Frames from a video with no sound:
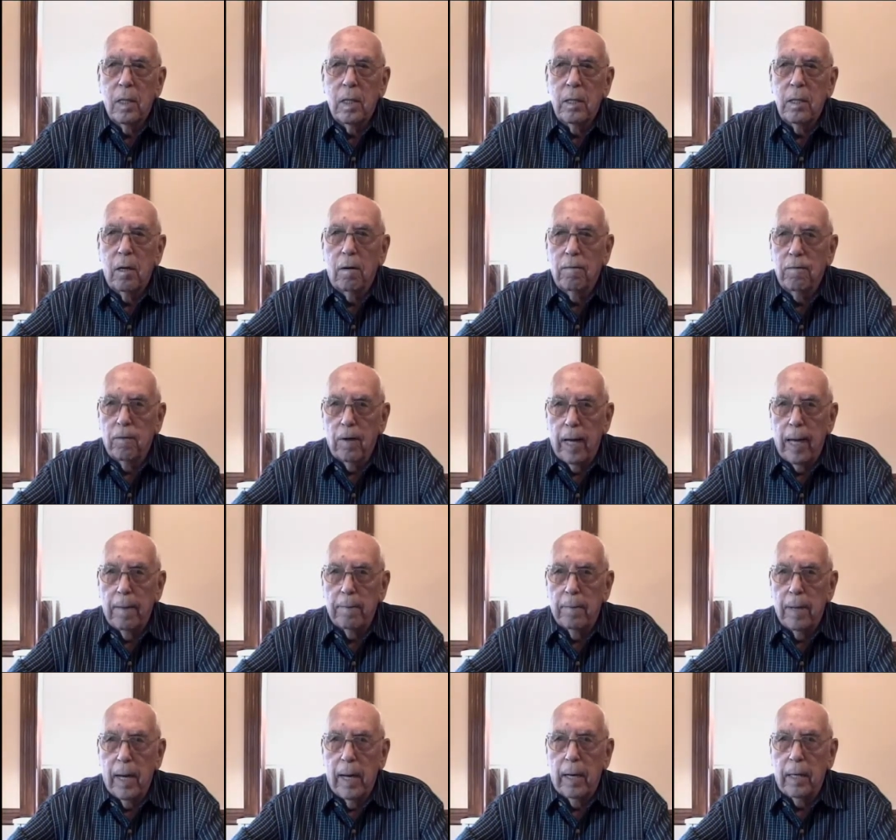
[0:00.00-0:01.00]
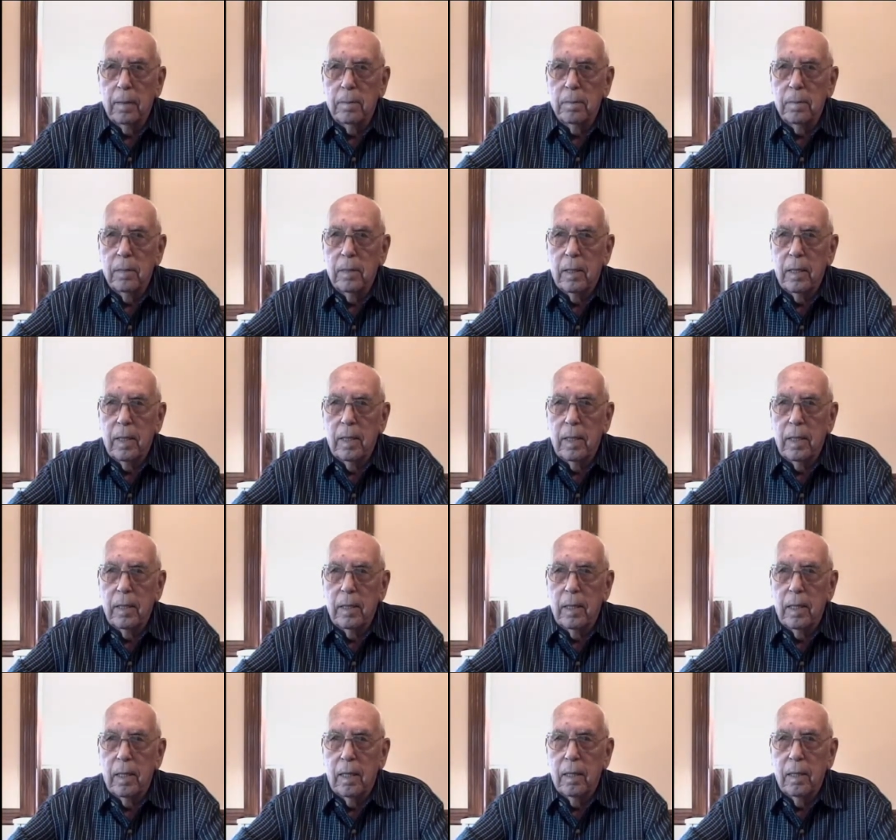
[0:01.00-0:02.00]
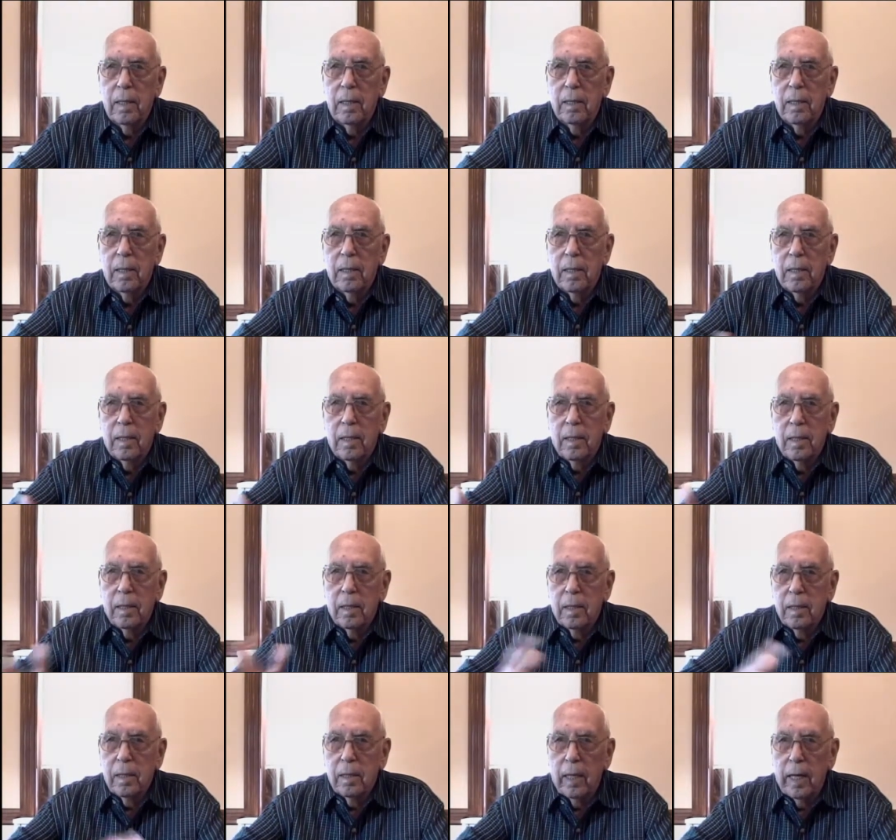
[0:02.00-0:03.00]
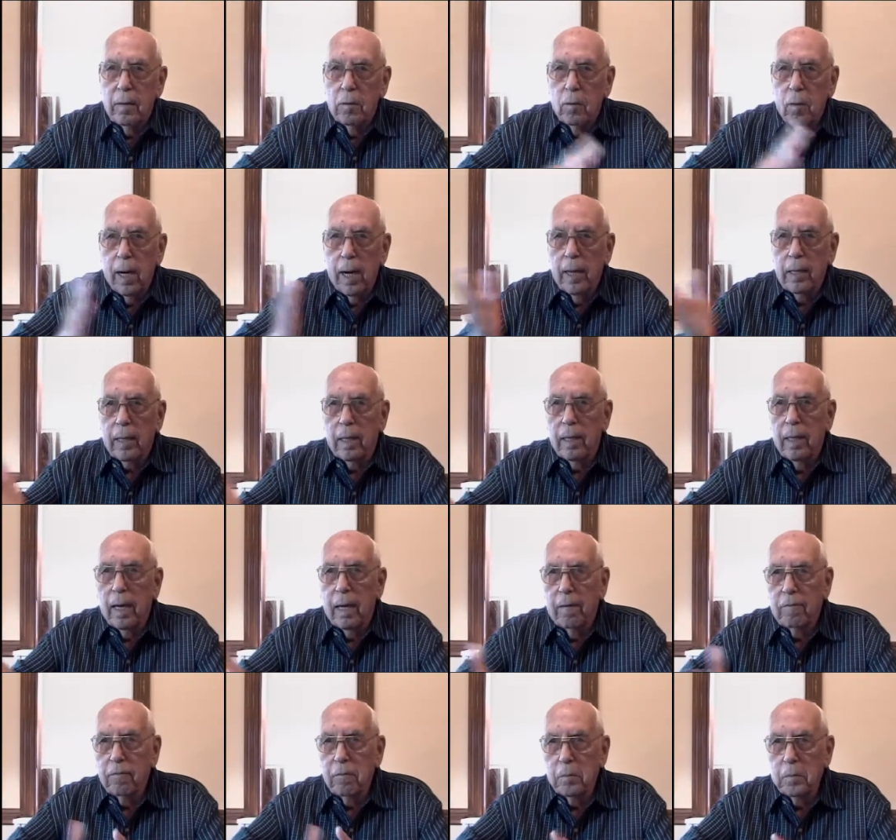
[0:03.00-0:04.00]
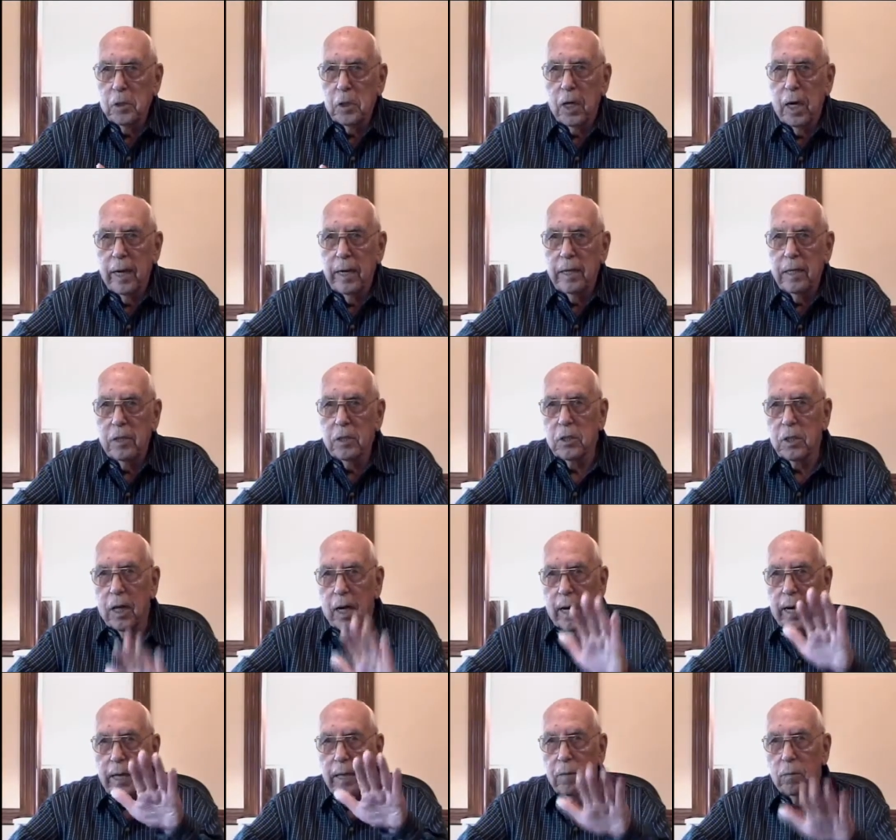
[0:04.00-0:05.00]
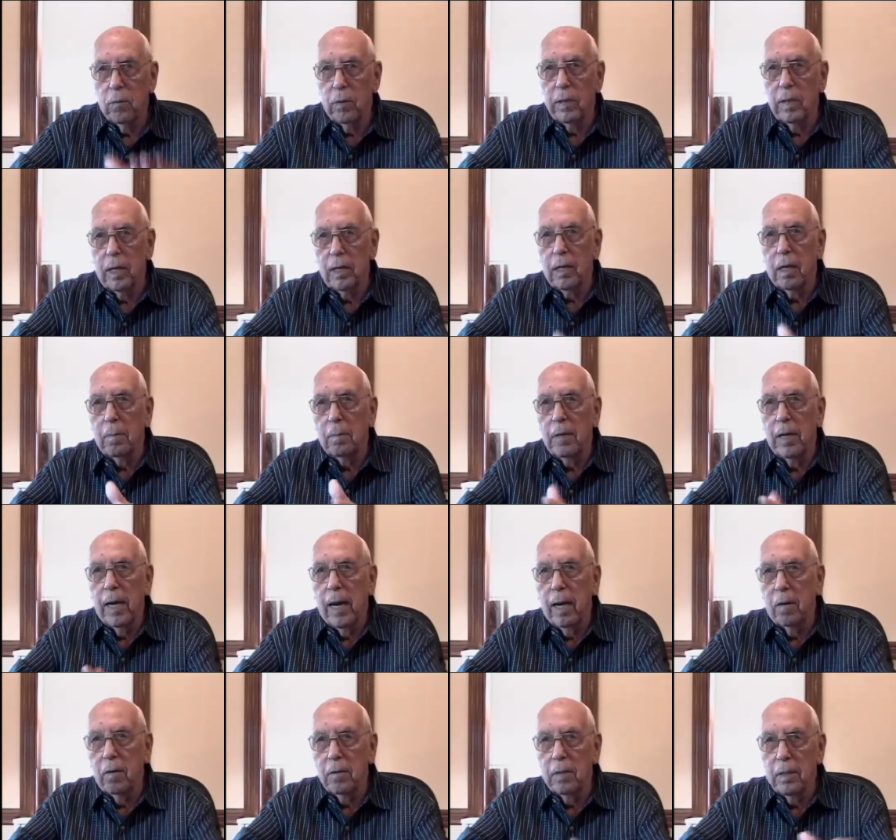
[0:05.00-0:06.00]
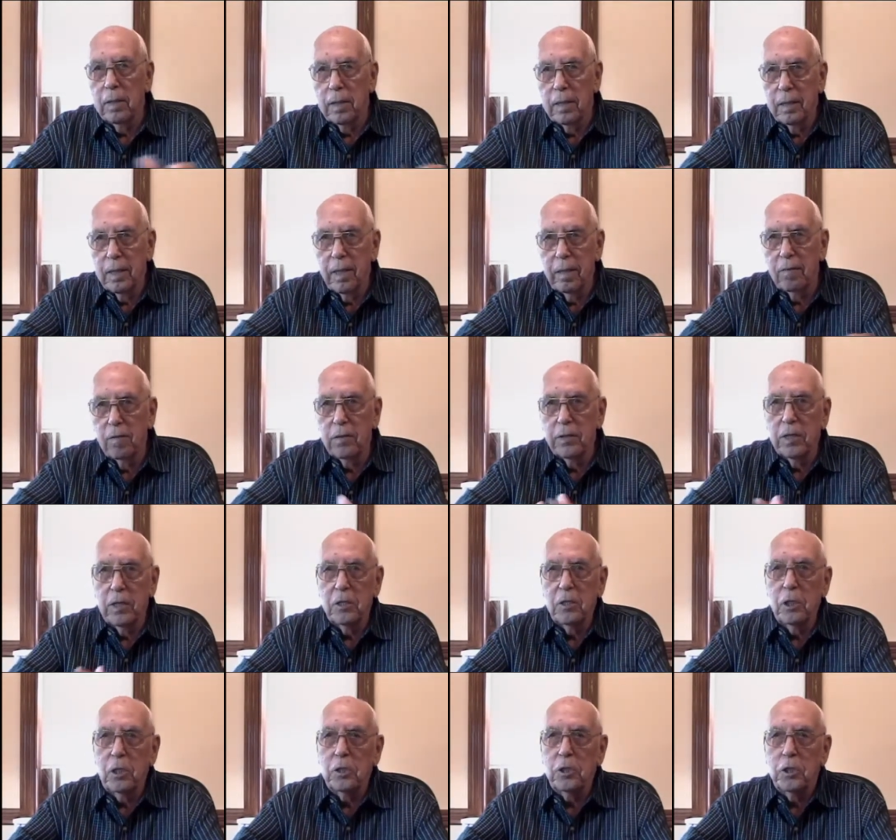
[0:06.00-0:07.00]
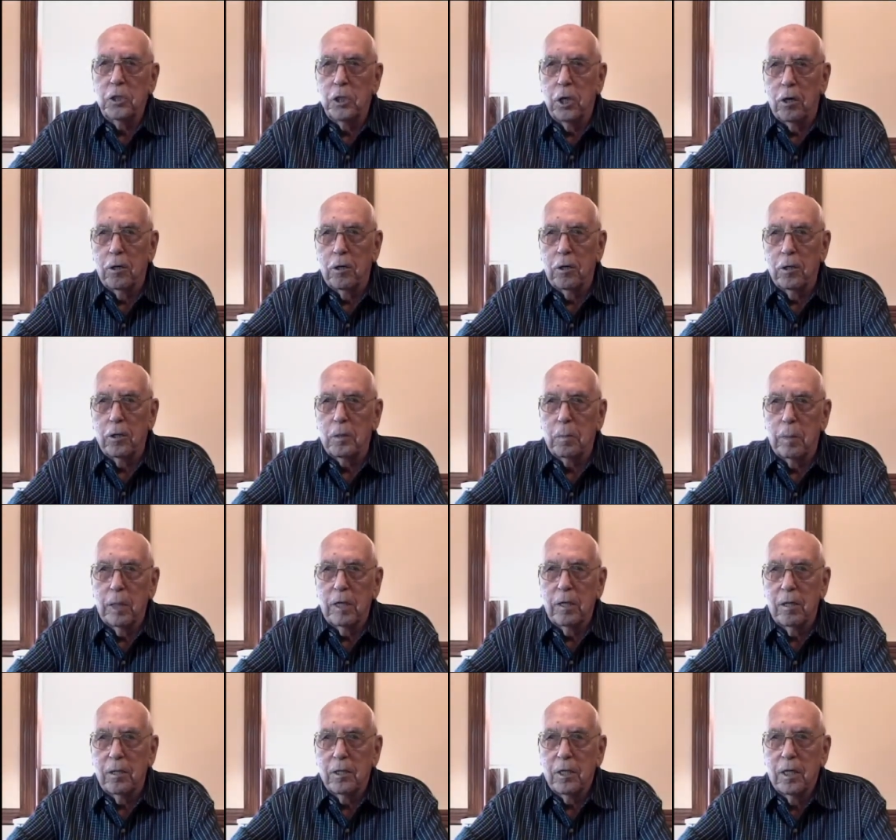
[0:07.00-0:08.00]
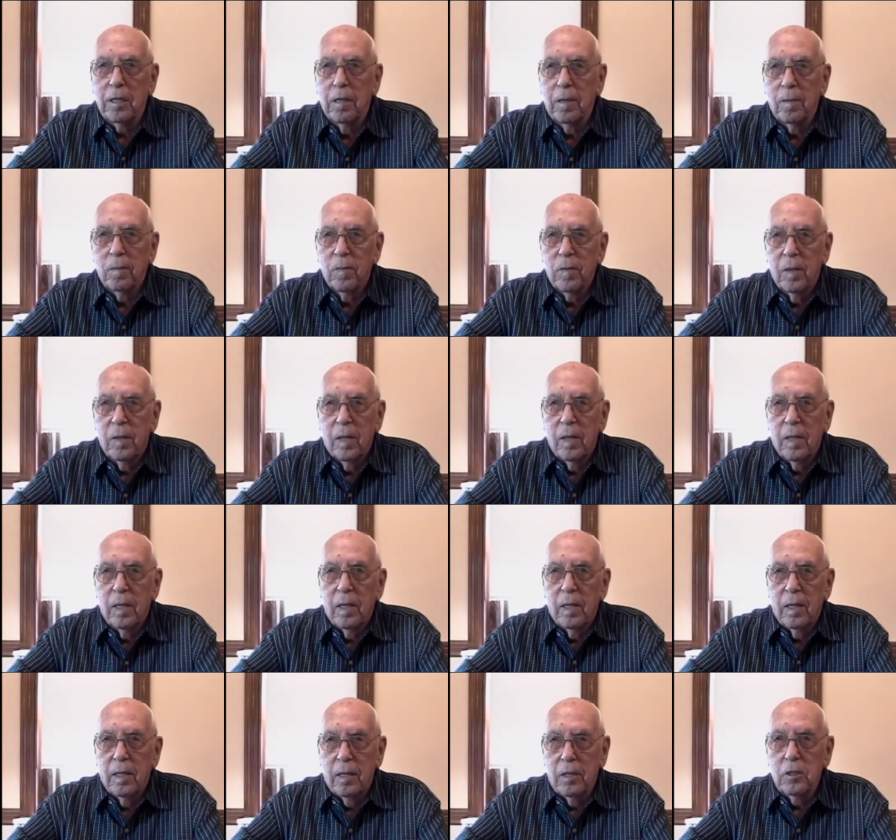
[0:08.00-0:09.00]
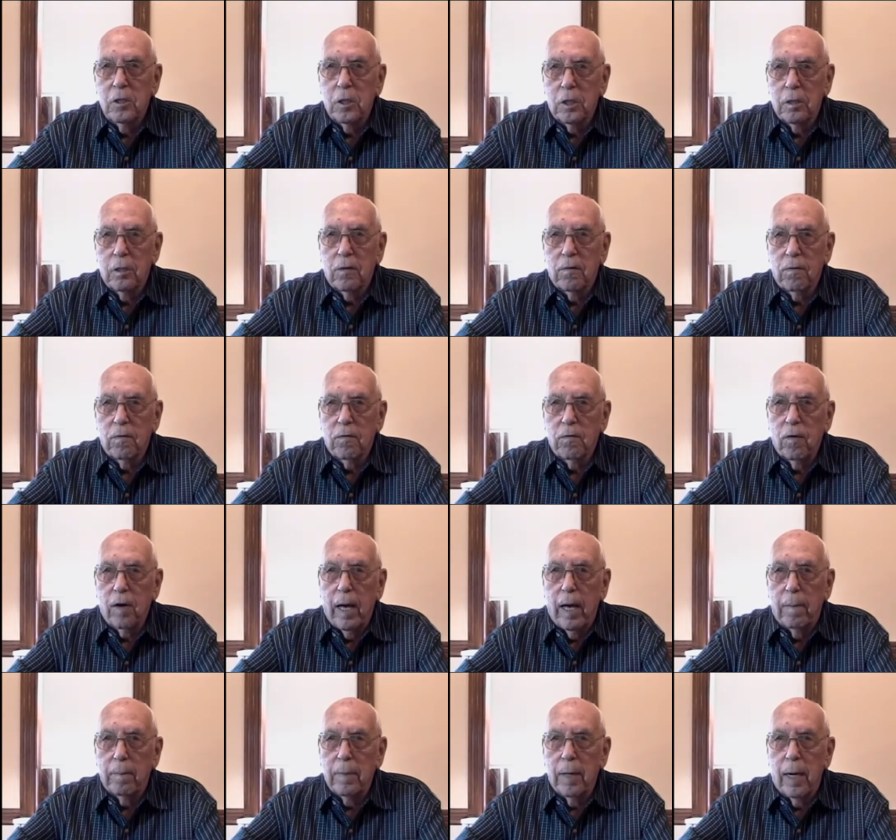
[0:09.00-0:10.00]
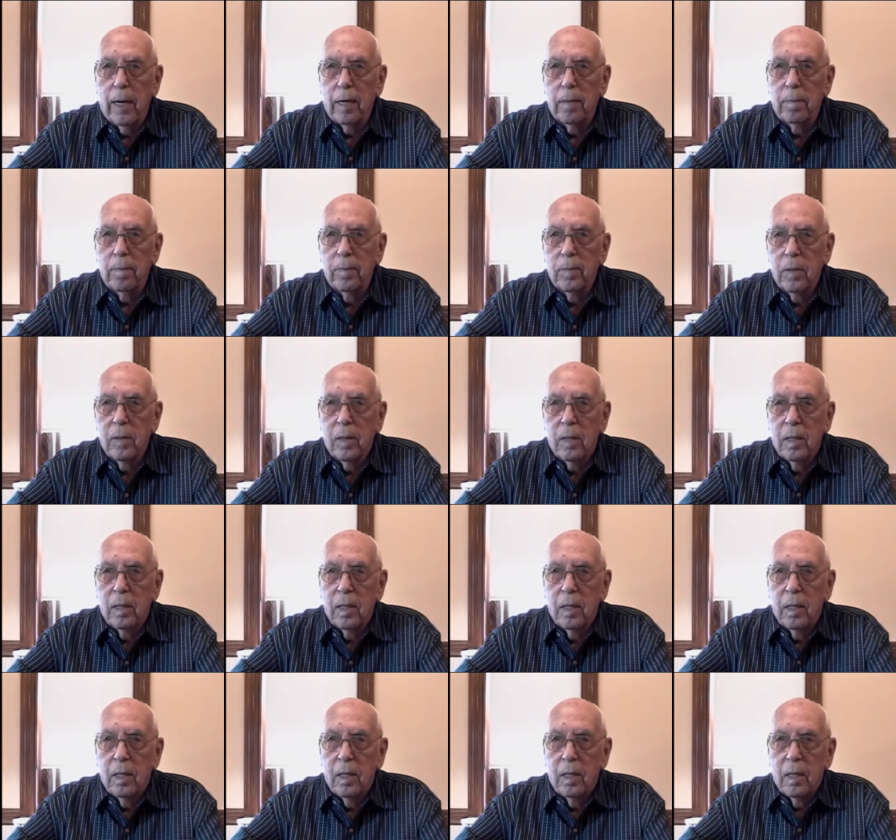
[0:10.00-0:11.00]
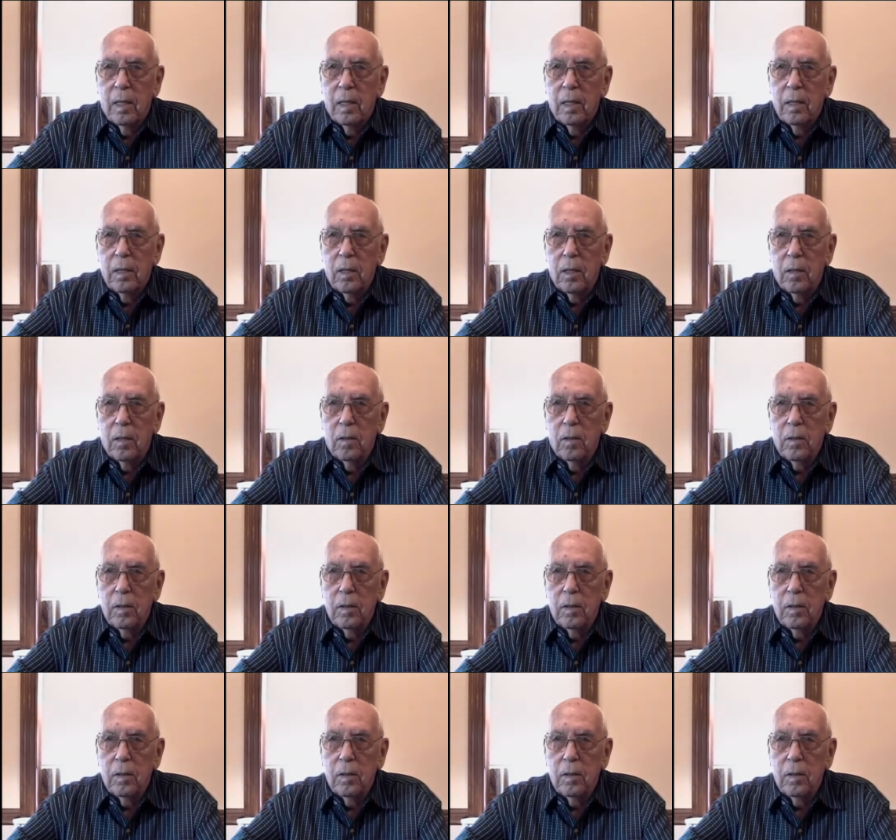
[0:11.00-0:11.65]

They're flat bottom, and they rock a lot from side to side, and when they come down, everything just shudders because it's just flat bottom. So